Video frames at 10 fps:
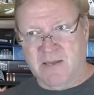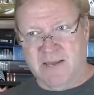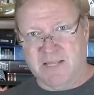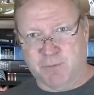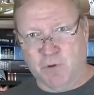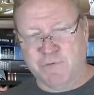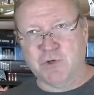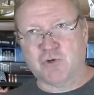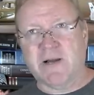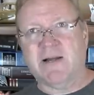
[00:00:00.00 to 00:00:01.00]
and the
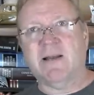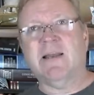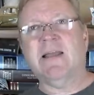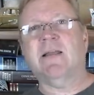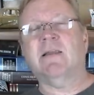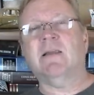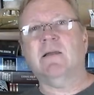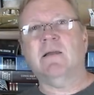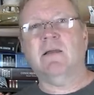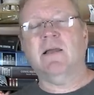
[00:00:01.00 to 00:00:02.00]
person who traded it
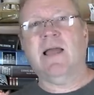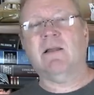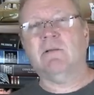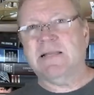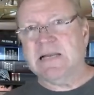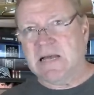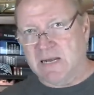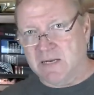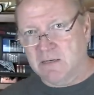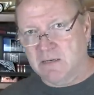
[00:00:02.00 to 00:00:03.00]
in had a lien
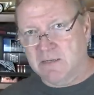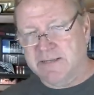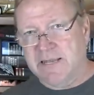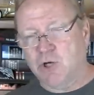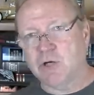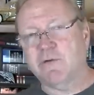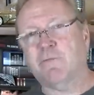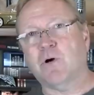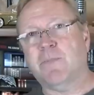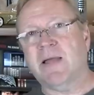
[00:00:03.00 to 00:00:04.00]
on it that they couldn't
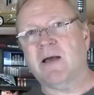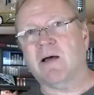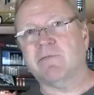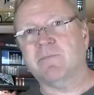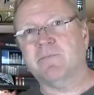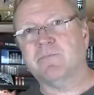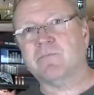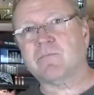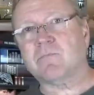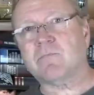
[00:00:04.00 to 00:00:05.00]
afford to pay off.
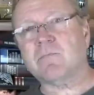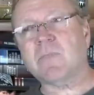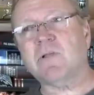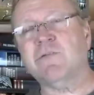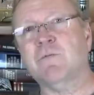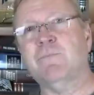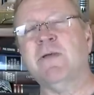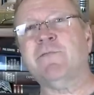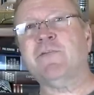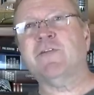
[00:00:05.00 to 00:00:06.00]
So
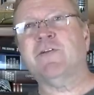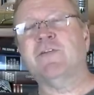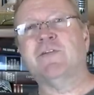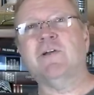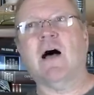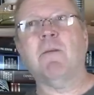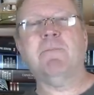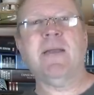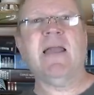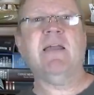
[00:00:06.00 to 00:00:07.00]
Biff says, here's the deal.
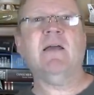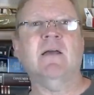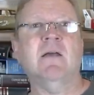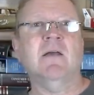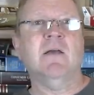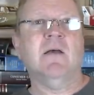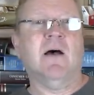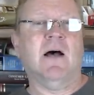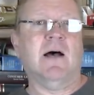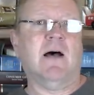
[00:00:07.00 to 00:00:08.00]
I'll pay
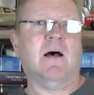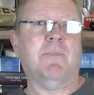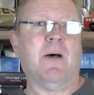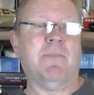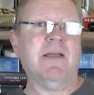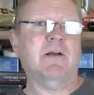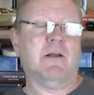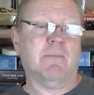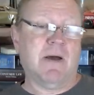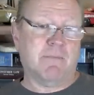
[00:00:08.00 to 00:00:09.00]
you
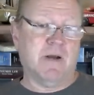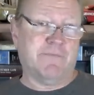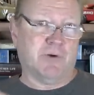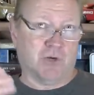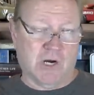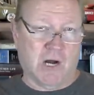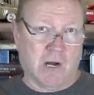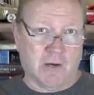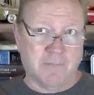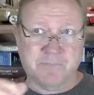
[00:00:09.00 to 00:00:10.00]
an amount of money for your
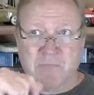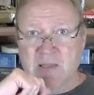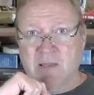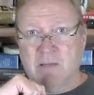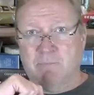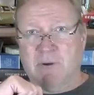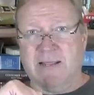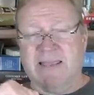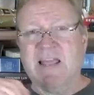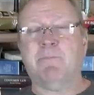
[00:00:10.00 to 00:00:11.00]
car, but
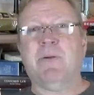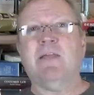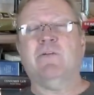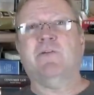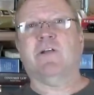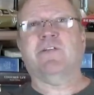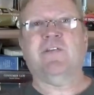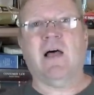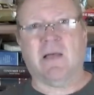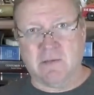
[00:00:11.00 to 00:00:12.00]
I can't pay you till I
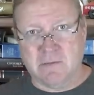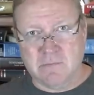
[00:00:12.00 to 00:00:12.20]
sell it.